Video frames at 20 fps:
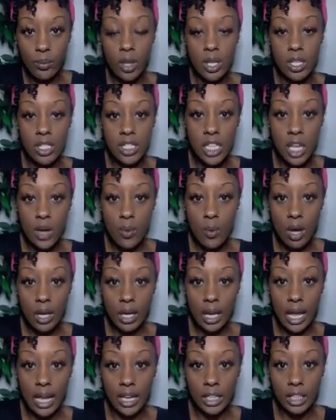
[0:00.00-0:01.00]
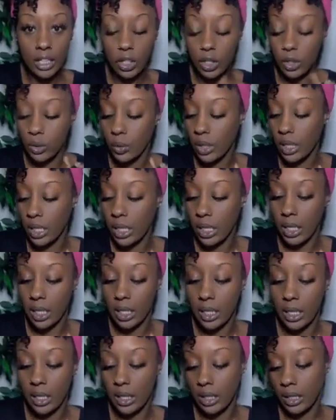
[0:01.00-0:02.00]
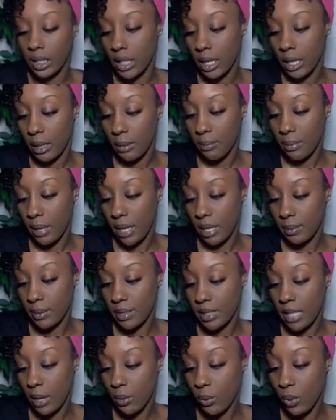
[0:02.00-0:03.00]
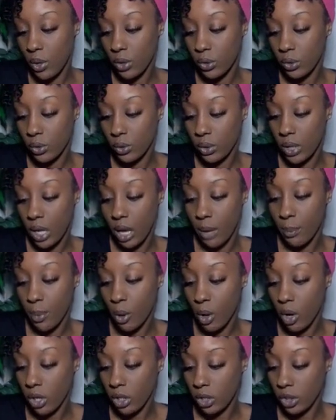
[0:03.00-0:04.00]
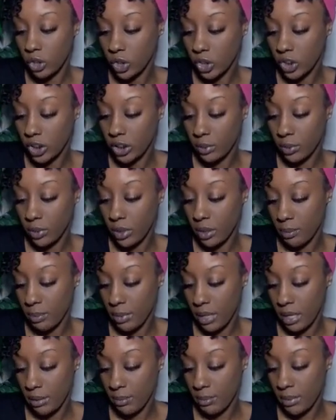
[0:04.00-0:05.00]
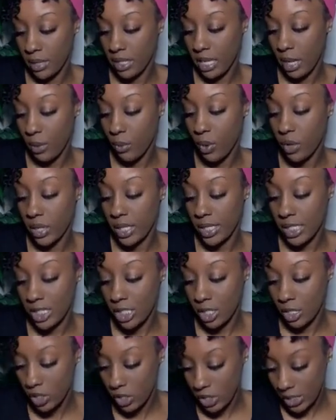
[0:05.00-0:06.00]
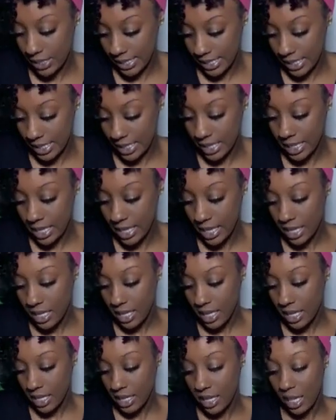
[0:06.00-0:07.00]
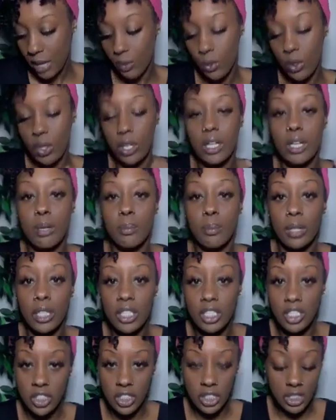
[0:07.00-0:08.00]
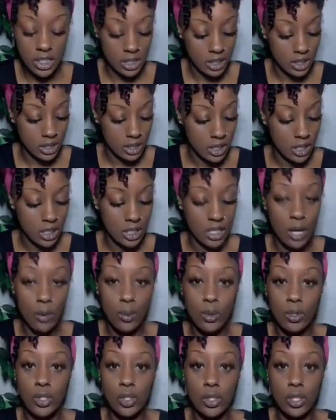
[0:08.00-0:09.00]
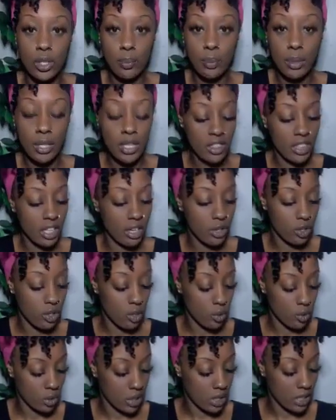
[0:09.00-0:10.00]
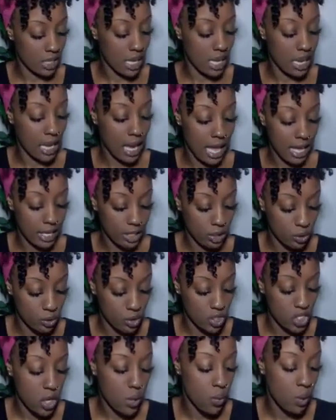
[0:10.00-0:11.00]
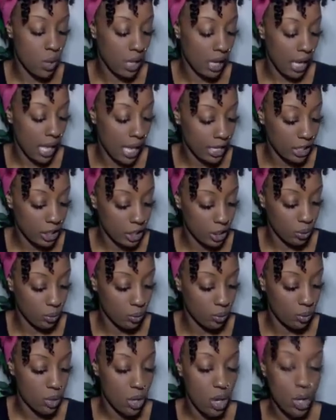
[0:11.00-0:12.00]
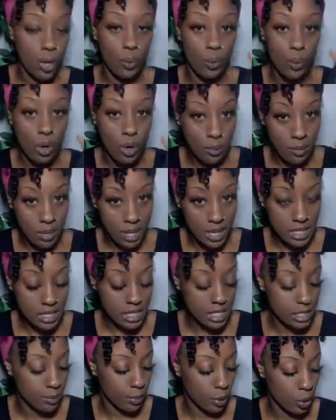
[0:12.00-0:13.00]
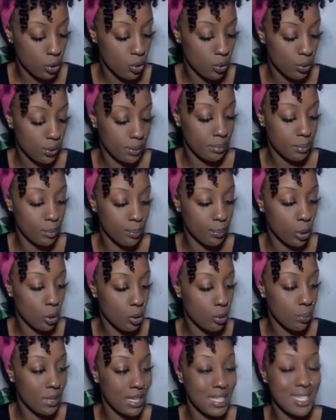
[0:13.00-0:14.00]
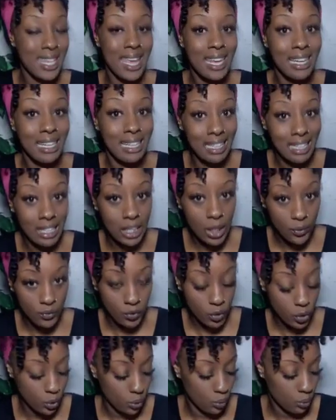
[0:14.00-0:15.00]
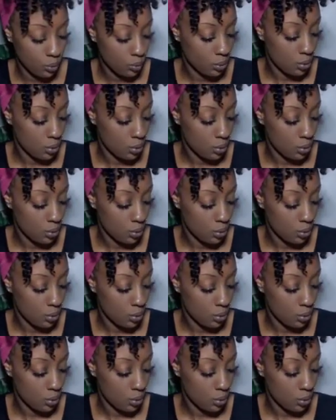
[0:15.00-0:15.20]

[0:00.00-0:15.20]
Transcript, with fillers: Someone like you and baby, they want a partnership commitment. They want eternity. They want a completion. They want to complete their union. They like you. Someone like you. Romance is blooming. blooming. They love you